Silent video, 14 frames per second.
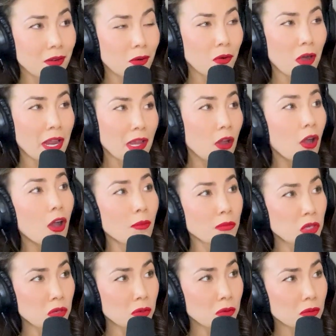Or I calm
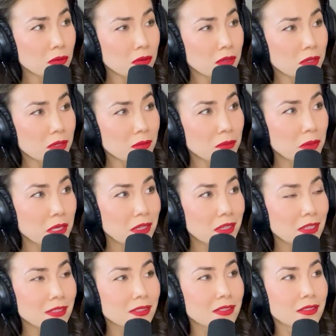you, but
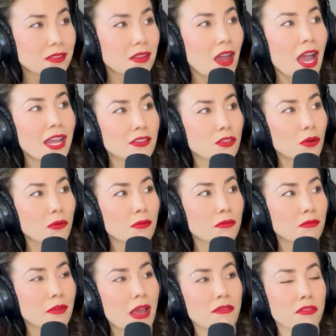it's I don't.
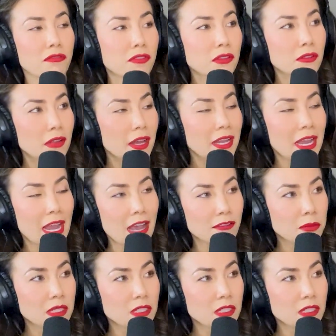ever feel like well, I have to be